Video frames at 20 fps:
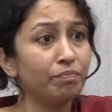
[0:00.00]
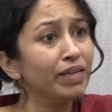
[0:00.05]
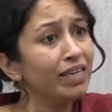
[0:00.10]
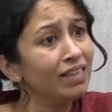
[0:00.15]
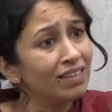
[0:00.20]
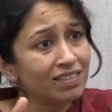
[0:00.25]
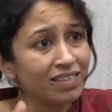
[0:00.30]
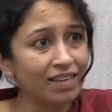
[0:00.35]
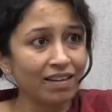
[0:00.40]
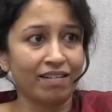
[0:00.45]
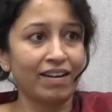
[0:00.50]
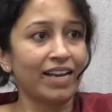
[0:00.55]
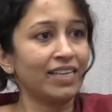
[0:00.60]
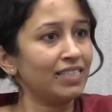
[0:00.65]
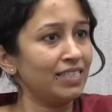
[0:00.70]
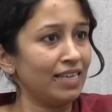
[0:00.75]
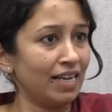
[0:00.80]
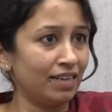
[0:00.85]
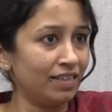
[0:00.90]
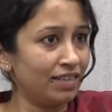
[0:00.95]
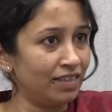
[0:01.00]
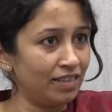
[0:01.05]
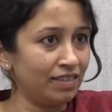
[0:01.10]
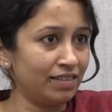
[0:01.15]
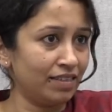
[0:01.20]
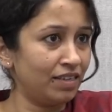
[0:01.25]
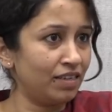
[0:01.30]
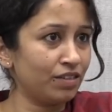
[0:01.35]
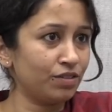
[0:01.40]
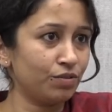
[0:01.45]
biggest
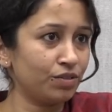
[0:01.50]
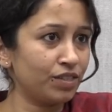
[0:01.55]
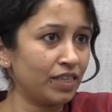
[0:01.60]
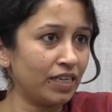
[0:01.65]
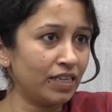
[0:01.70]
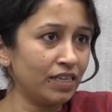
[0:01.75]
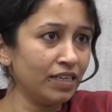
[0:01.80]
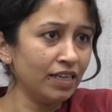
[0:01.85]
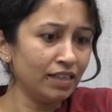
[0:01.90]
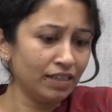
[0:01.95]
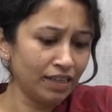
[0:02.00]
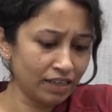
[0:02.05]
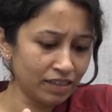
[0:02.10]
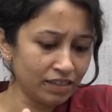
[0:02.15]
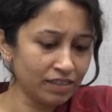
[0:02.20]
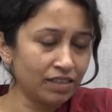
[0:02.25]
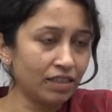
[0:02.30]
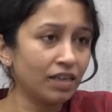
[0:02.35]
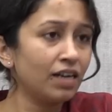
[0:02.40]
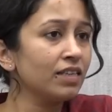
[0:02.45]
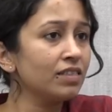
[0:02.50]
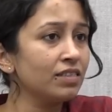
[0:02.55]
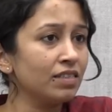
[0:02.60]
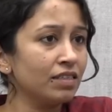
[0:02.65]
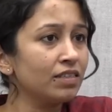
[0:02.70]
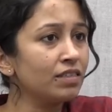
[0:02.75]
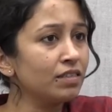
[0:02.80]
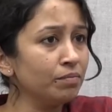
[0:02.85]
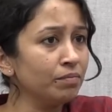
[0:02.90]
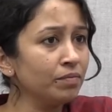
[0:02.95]
irrationalities in our society and that is the caste
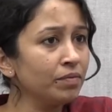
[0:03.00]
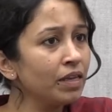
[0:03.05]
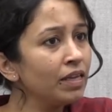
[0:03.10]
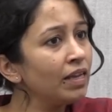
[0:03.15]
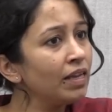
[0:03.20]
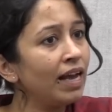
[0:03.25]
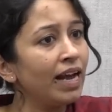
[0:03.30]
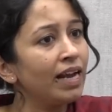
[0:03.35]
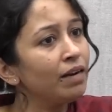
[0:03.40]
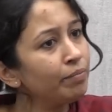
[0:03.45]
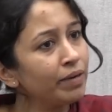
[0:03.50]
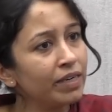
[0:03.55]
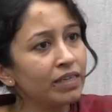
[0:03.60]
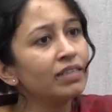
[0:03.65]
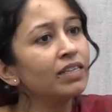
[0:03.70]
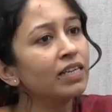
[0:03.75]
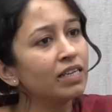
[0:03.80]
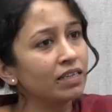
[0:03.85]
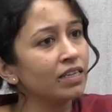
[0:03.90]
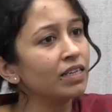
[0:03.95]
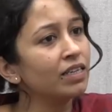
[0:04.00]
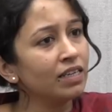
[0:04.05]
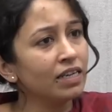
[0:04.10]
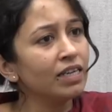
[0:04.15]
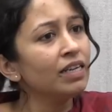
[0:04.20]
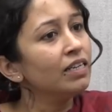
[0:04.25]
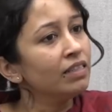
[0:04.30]
system and patriarchy.